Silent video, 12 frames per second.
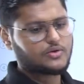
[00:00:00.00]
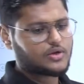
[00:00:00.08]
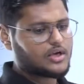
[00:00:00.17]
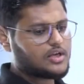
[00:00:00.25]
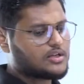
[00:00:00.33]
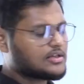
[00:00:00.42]

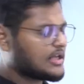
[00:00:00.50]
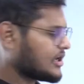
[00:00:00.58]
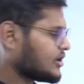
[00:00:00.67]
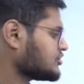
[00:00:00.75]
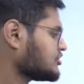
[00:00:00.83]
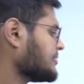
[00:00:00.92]
Okay, they
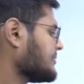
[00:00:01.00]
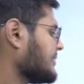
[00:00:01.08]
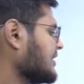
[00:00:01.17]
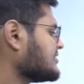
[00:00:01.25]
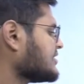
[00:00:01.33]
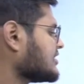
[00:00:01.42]
can also
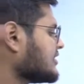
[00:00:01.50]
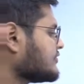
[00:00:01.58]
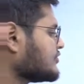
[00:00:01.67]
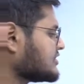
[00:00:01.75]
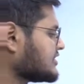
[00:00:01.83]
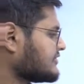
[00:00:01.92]
prepare certain
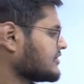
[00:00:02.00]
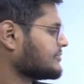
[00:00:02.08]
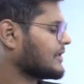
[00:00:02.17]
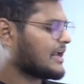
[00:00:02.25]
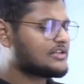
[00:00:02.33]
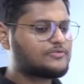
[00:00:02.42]
food safety
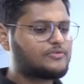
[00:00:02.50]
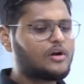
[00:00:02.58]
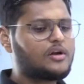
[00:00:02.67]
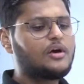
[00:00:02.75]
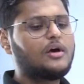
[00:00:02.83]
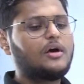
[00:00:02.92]
plans
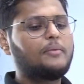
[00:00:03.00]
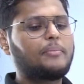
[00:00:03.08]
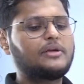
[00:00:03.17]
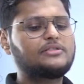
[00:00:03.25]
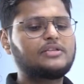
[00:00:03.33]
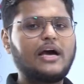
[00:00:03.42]
for
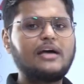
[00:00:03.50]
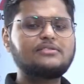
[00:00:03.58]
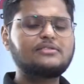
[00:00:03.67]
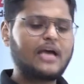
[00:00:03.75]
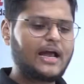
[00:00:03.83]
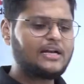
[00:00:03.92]

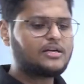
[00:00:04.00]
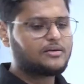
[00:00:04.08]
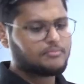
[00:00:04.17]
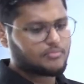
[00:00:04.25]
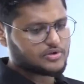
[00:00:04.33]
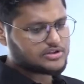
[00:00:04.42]
panchayats and
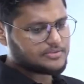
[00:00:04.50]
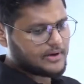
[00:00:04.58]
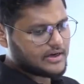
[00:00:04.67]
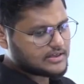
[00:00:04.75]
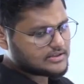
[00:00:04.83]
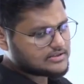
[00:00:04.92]

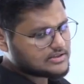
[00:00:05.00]
municipalities.